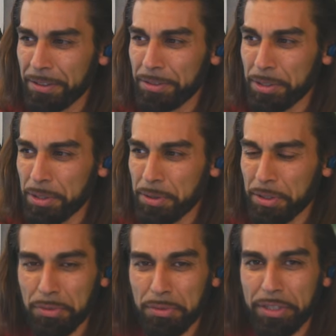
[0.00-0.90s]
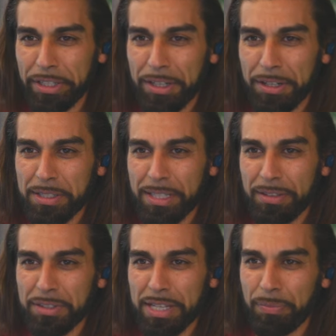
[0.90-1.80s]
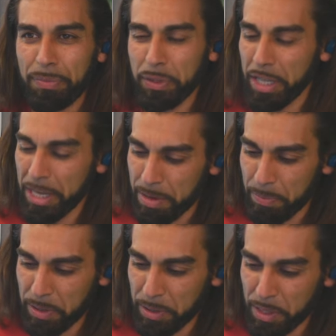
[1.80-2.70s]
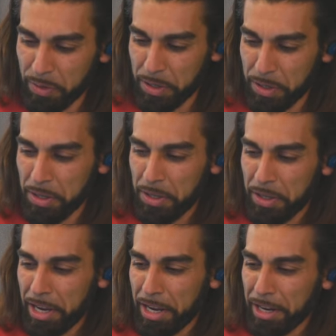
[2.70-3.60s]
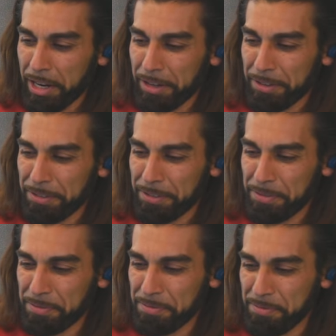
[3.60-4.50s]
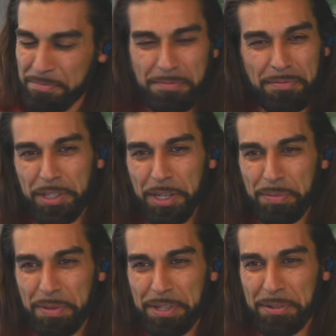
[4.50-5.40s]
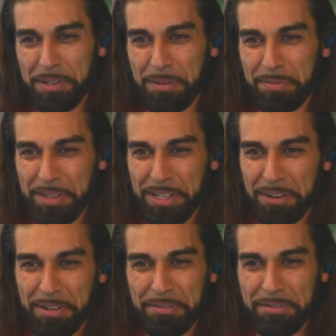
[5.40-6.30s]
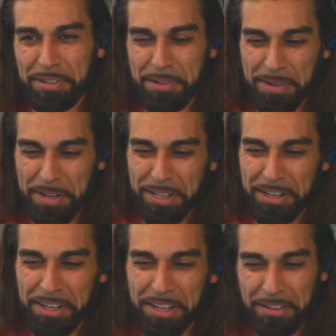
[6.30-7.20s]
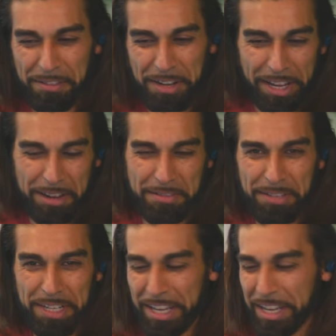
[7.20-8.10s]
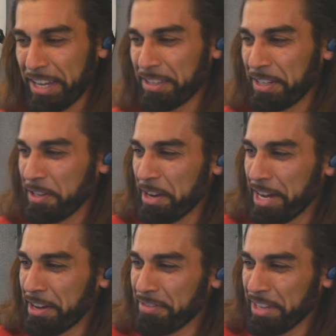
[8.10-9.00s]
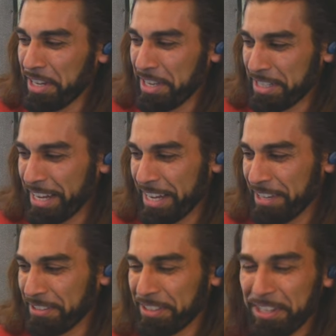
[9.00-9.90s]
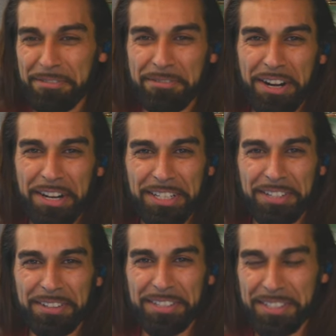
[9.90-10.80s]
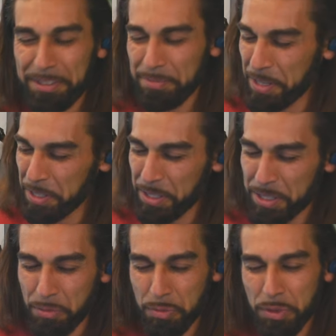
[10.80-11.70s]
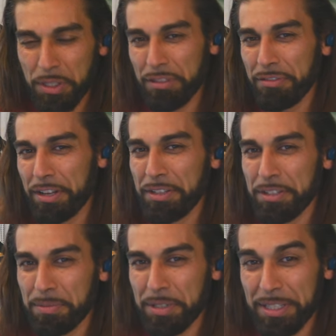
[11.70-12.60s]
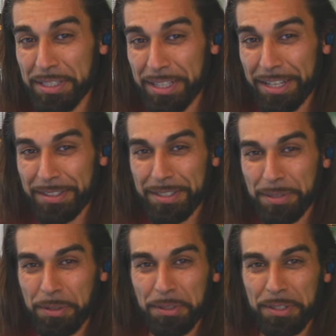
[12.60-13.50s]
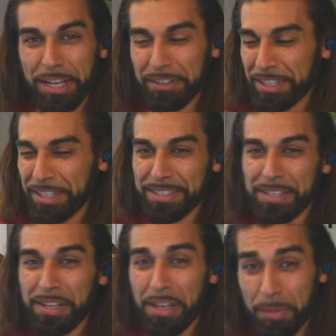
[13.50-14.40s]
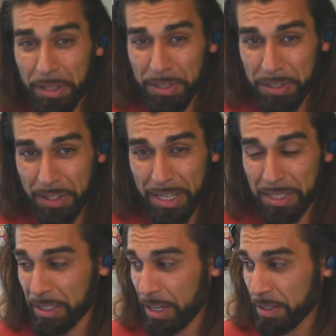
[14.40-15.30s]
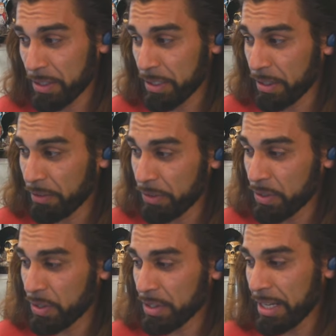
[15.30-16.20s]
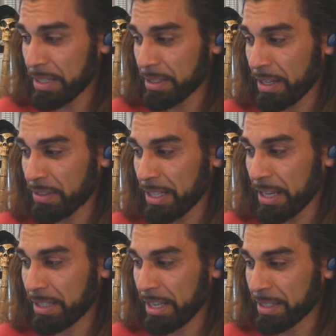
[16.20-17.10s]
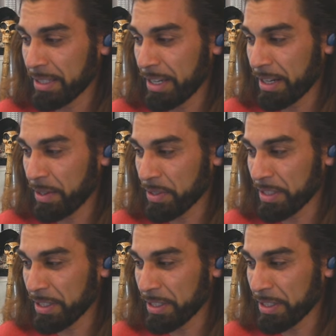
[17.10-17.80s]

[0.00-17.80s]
2 to 3 years. They've stepped their game up and given a GPU company a run for their money, like Nvidia, and then you have Intel, they're running towards them. It's just really fun to be inside of this world nowadays. But I'll see you guys and gals in the near future. Stay safe, stay classy, and I'll see you